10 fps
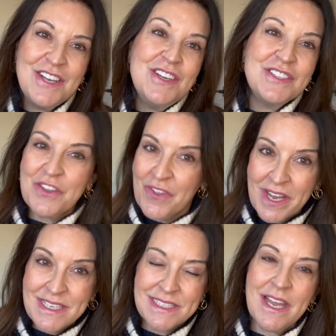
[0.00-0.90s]
So the
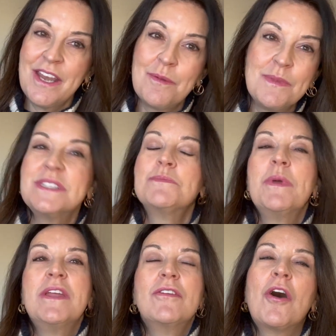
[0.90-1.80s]
next item that's
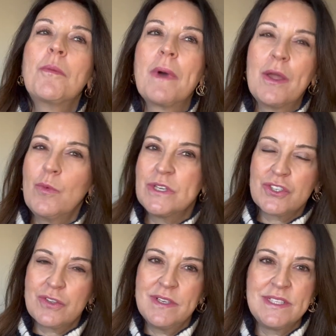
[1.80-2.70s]
been on my
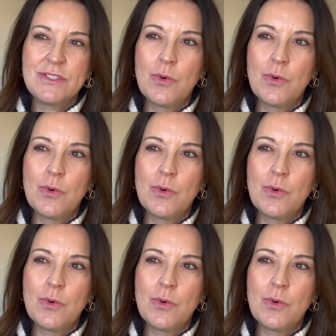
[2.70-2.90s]
wish list,